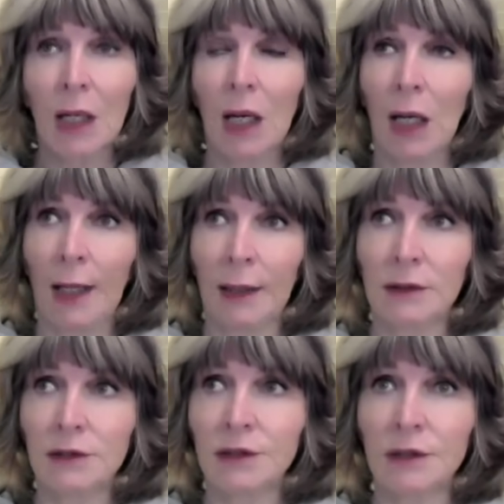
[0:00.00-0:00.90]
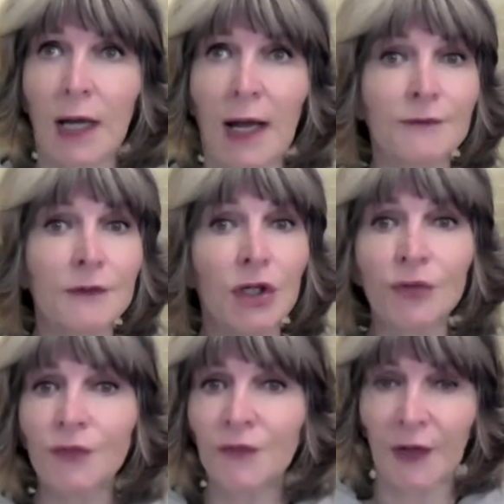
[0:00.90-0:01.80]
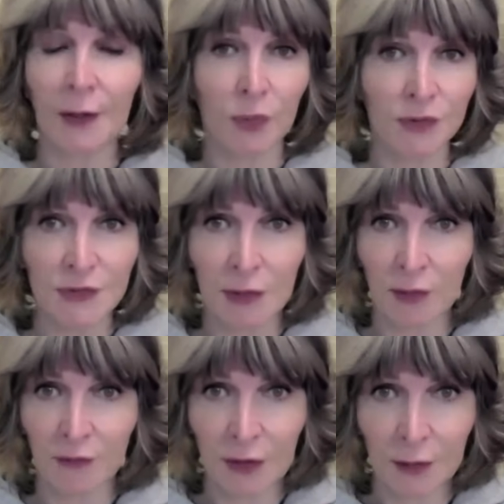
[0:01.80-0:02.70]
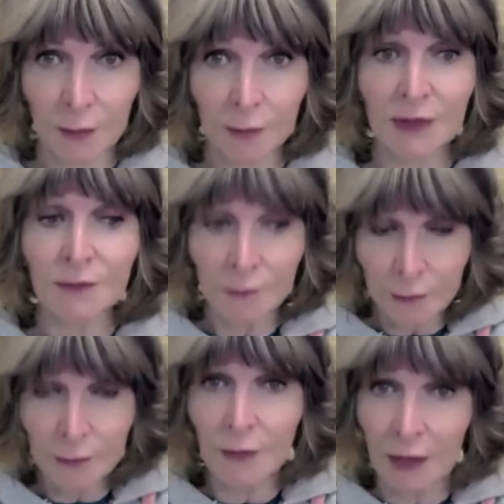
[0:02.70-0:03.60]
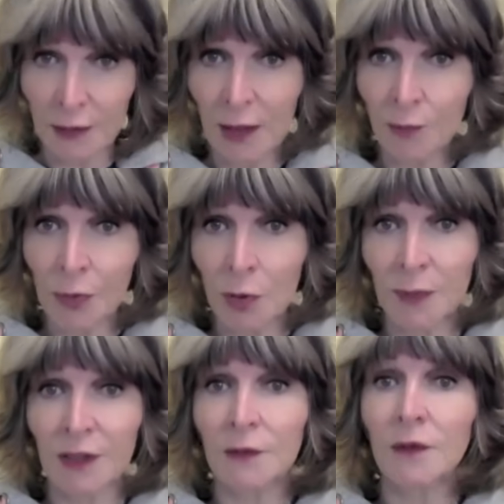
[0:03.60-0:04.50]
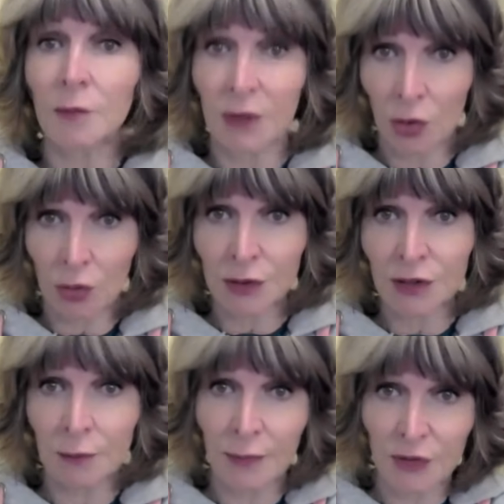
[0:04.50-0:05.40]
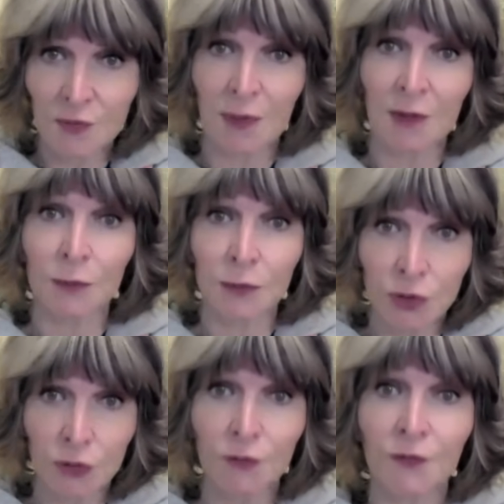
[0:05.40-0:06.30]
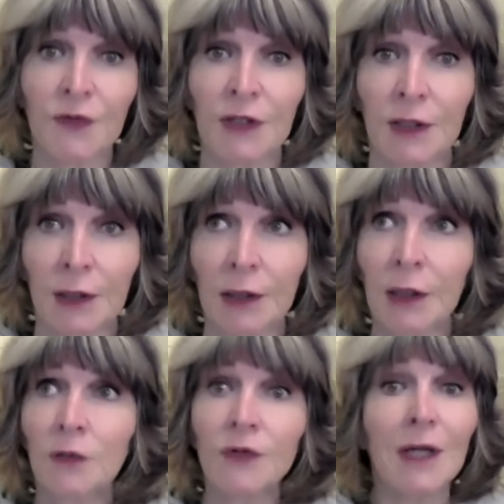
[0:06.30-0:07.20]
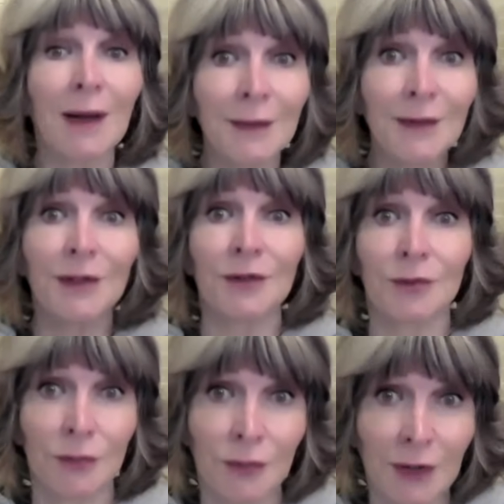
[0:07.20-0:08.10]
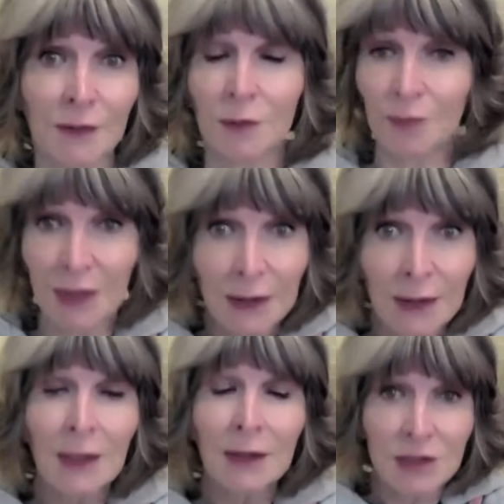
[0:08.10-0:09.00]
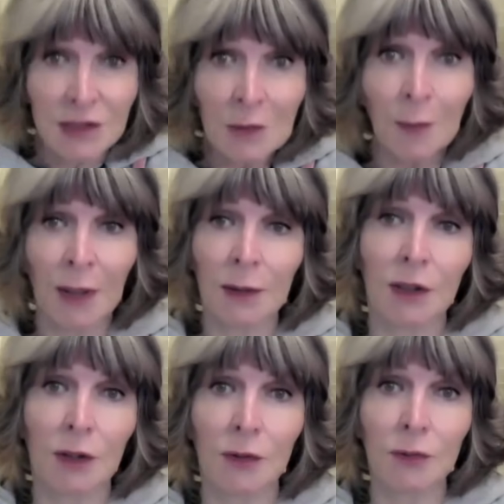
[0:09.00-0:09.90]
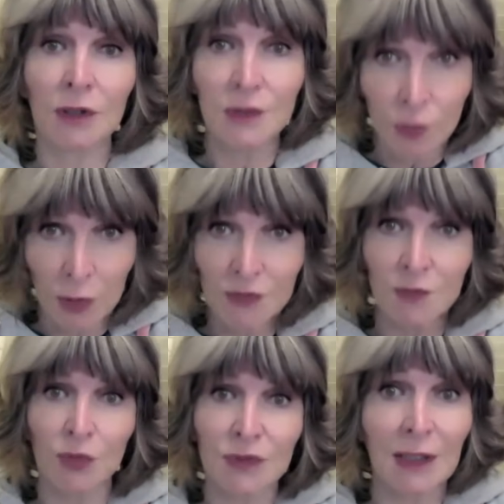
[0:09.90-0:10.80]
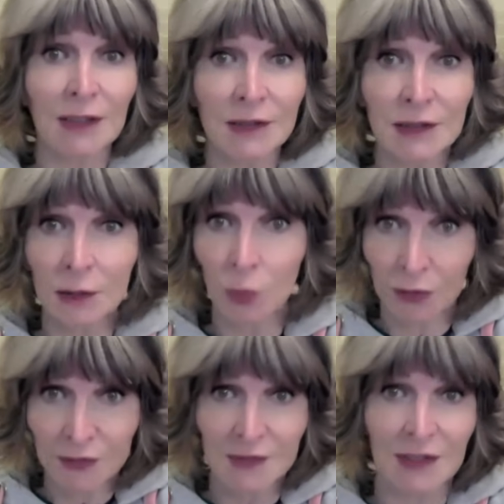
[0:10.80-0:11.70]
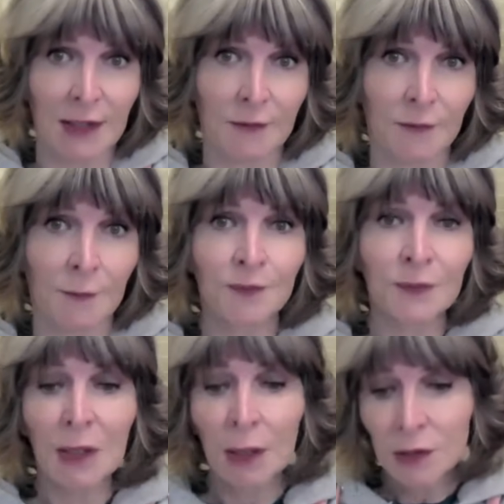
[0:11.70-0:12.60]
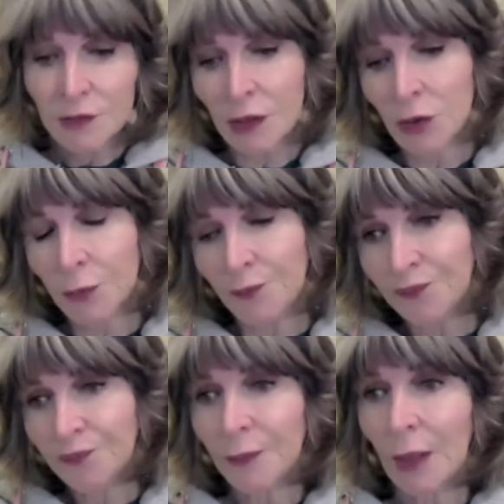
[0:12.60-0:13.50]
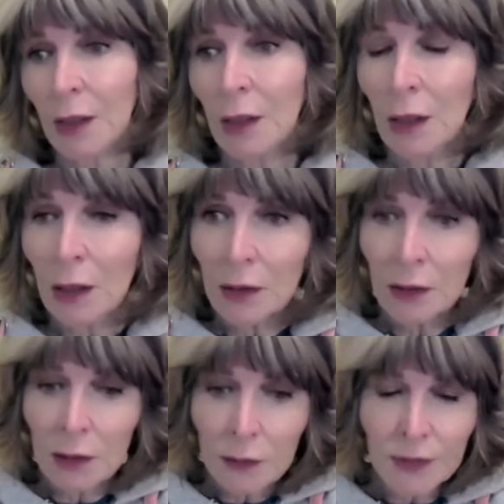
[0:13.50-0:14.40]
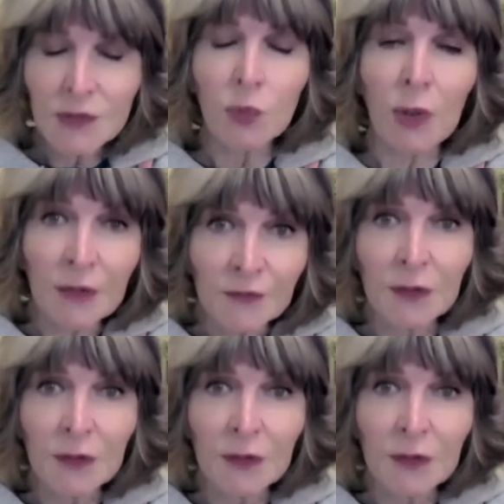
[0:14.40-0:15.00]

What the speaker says: and have no fear whatsoever. But they're probably in the minority. Most people do fear the unknown, and the big, deep unknown is one's mortality, one's death. So there's a way of